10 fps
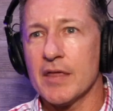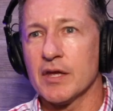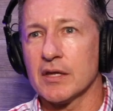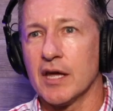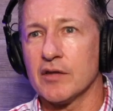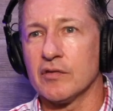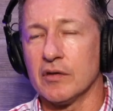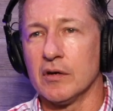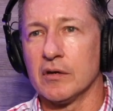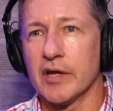I think that's
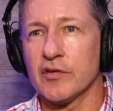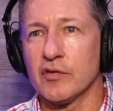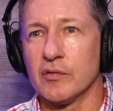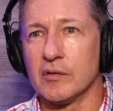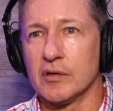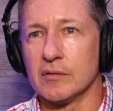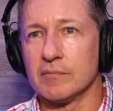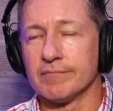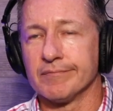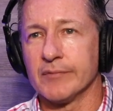a
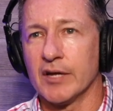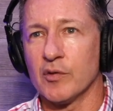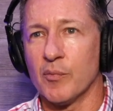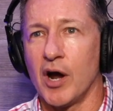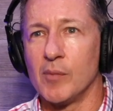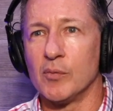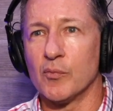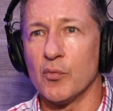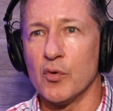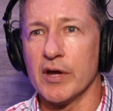
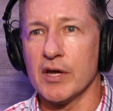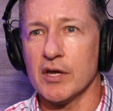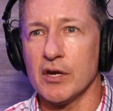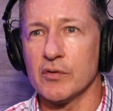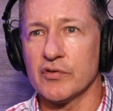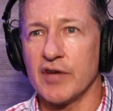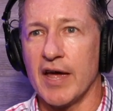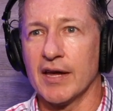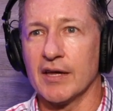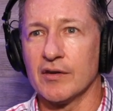problem, right?
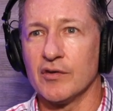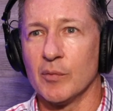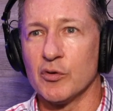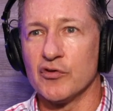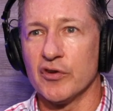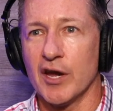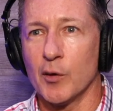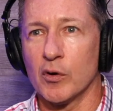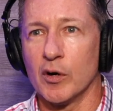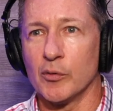SAG and WGA
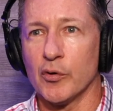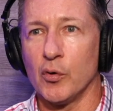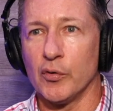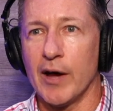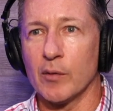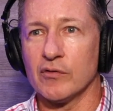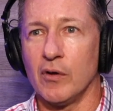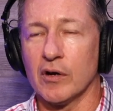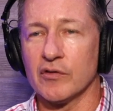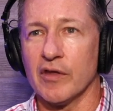were able to hold out as
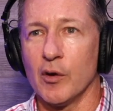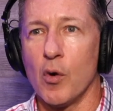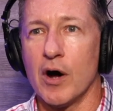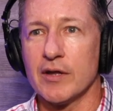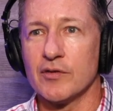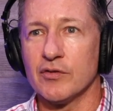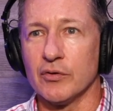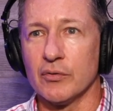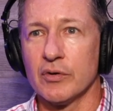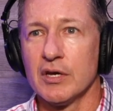long as they wanted
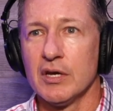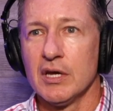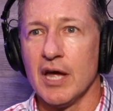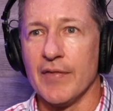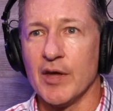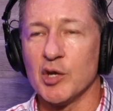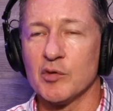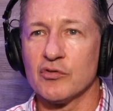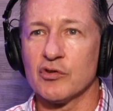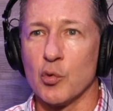to, and then it
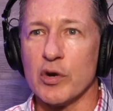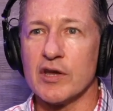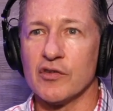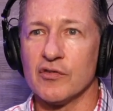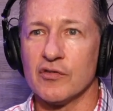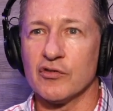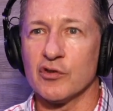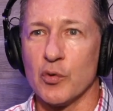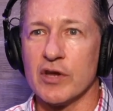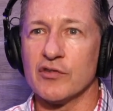
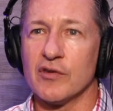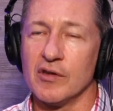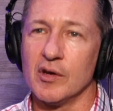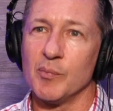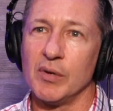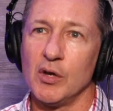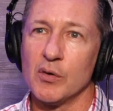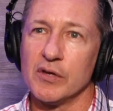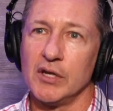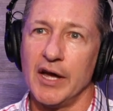squeezed the
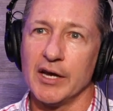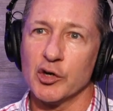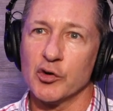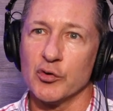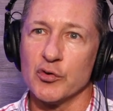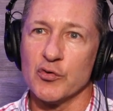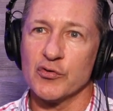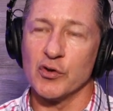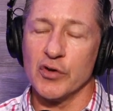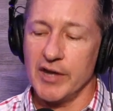below the line crew,
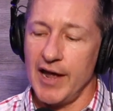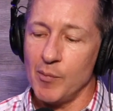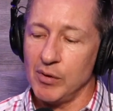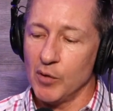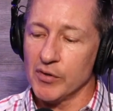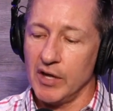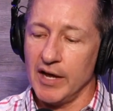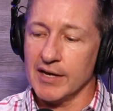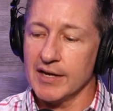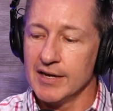so that now below the
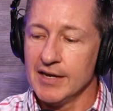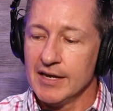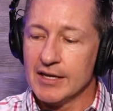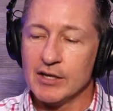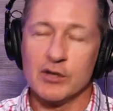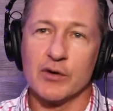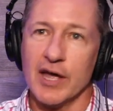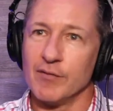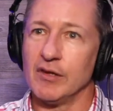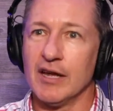line, you don't
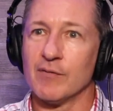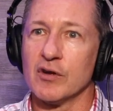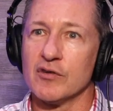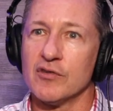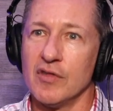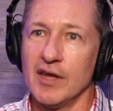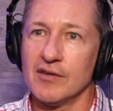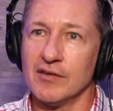have the leverage that